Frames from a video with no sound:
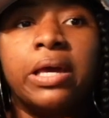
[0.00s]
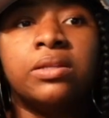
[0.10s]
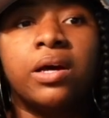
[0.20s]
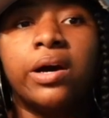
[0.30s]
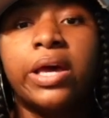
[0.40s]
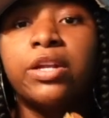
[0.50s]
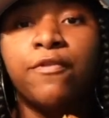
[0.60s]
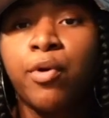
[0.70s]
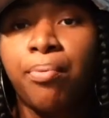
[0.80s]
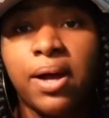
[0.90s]
the
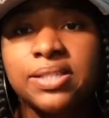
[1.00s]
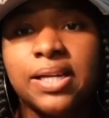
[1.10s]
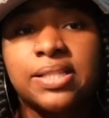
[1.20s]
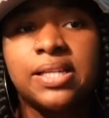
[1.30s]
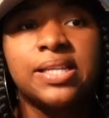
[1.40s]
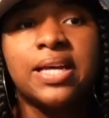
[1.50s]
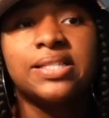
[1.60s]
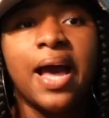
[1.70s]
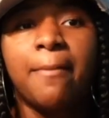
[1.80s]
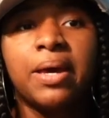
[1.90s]
interview process, it take
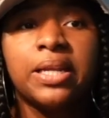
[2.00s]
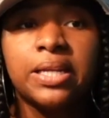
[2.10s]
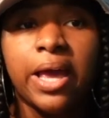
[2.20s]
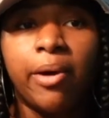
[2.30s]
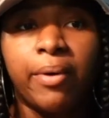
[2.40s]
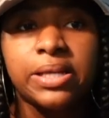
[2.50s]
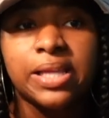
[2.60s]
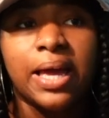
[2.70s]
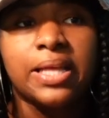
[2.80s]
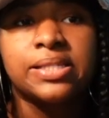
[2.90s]
time any damn ways.
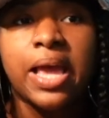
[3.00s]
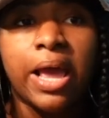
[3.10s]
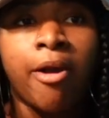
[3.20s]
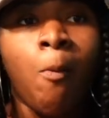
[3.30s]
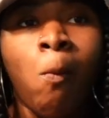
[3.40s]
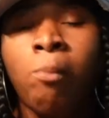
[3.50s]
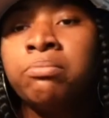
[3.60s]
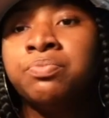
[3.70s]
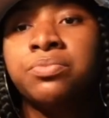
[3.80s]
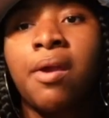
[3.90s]
Like, it take
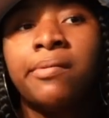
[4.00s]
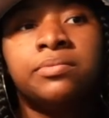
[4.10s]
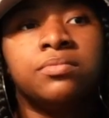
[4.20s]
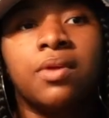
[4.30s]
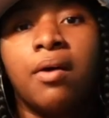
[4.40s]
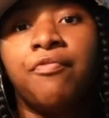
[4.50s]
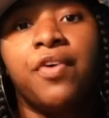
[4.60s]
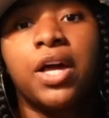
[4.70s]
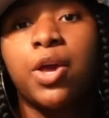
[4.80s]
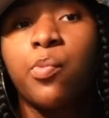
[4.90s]

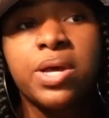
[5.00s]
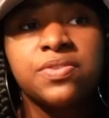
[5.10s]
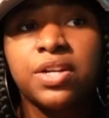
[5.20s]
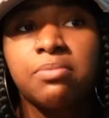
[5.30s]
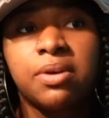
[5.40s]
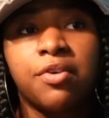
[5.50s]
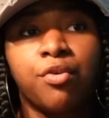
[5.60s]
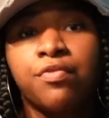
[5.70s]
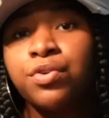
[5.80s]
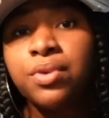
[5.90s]
fucking weeks for them to
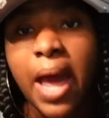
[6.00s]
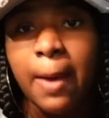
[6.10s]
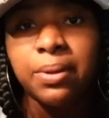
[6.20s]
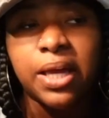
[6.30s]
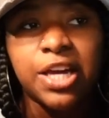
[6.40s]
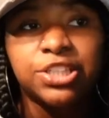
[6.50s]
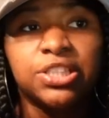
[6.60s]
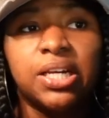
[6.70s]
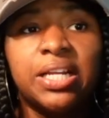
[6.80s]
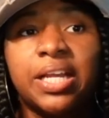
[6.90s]
review the
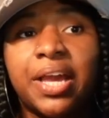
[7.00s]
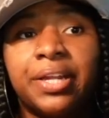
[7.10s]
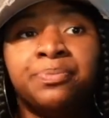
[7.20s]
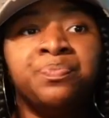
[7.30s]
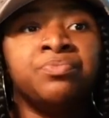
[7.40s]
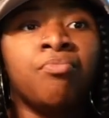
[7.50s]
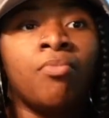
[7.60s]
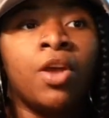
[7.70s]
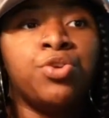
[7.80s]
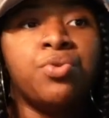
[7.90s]
application. And then
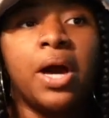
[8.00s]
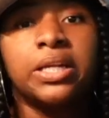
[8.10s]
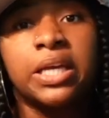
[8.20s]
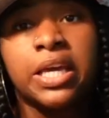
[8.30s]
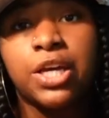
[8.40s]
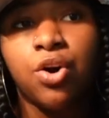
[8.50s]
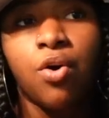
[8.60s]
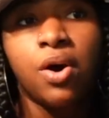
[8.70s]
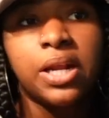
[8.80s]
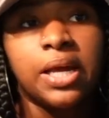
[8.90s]
you got to get
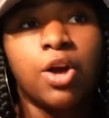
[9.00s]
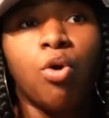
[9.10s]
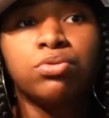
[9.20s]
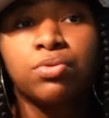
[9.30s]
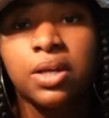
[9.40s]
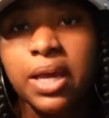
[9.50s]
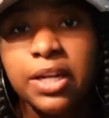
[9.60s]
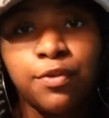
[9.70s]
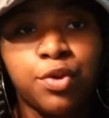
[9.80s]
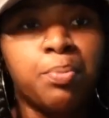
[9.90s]
on and go through the
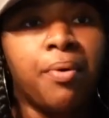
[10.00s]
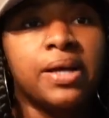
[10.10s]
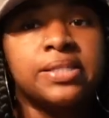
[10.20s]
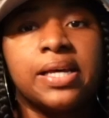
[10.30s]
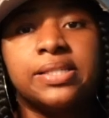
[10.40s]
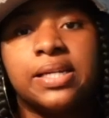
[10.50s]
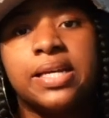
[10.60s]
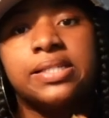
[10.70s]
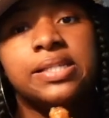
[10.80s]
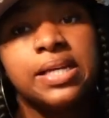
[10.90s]
interview process and
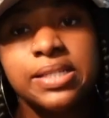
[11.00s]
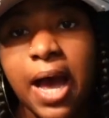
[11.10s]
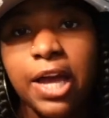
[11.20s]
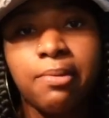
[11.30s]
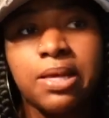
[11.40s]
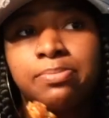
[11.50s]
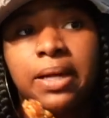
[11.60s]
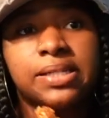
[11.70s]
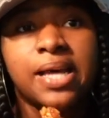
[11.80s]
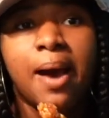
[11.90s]
then send documents. By
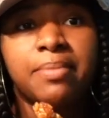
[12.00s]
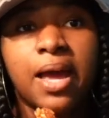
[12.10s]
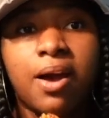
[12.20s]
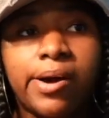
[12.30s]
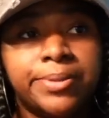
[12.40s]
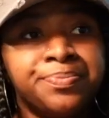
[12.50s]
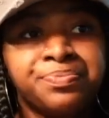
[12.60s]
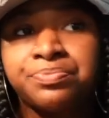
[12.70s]
the time that come,